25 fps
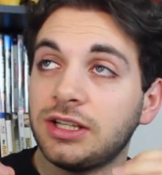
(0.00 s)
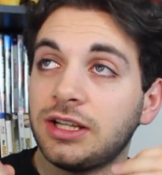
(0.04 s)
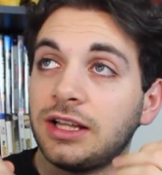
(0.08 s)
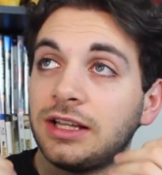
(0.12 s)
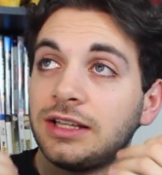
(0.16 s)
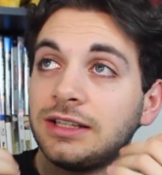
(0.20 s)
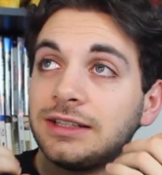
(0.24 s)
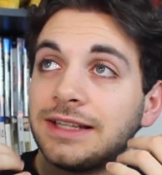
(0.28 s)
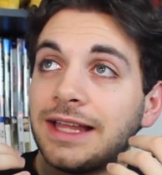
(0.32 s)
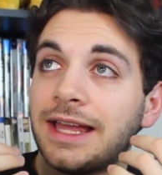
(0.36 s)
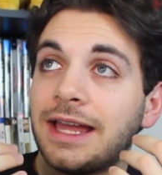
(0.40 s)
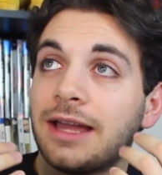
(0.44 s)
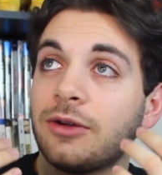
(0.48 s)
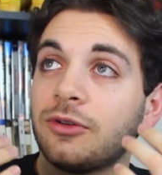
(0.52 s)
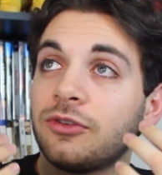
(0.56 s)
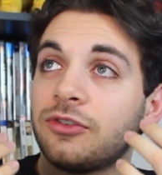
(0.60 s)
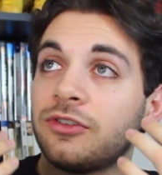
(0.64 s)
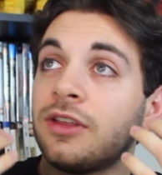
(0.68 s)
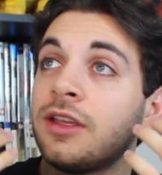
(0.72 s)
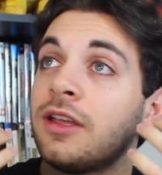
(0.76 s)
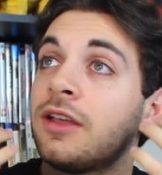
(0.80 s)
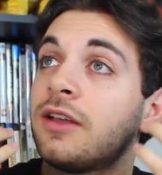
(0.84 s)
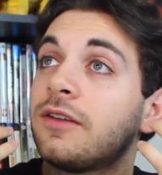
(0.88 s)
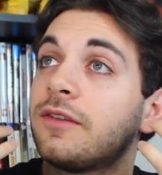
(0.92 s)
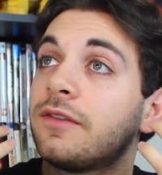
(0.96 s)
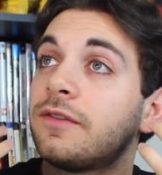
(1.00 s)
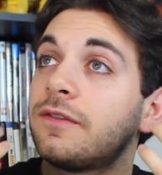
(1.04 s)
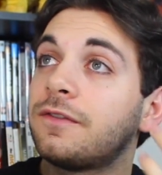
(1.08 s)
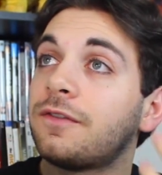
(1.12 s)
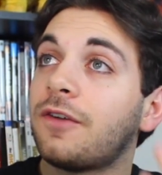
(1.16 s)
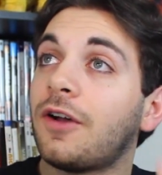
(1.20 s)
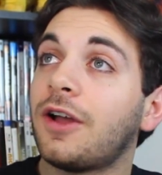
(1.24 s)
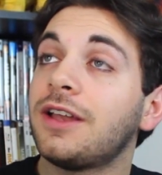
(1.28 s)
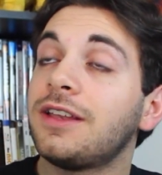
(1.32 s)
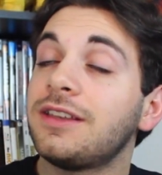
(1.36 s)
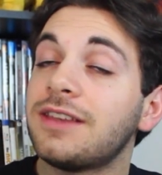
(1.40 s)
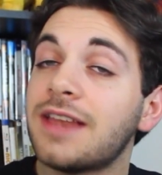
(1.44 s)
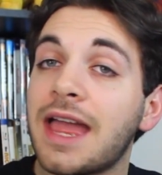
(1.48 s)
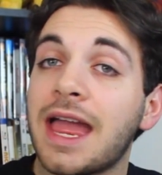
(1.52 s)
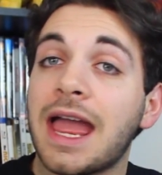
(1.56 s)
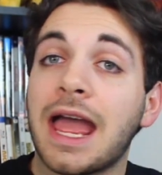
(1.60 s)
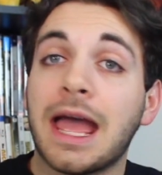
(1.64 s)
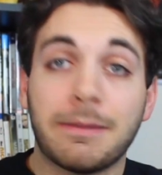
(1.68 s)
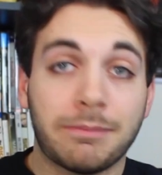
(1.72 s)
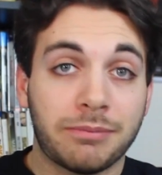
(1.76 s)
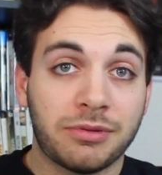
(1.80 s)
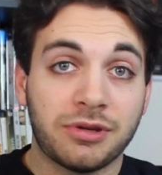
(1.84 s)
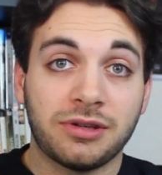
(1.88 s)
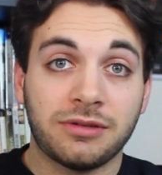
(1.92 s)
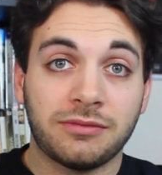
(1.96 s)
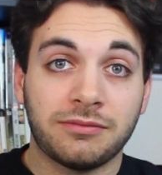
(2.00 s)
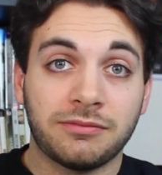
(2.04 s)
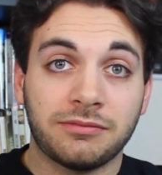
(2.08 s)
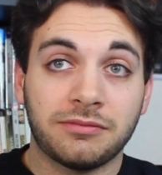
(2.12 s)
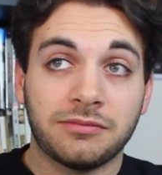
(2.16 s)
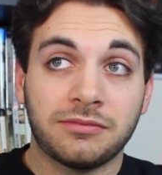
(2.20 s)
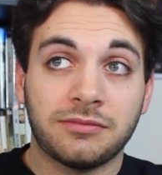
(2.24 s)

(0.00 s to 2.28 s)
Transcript: allows fun to happen.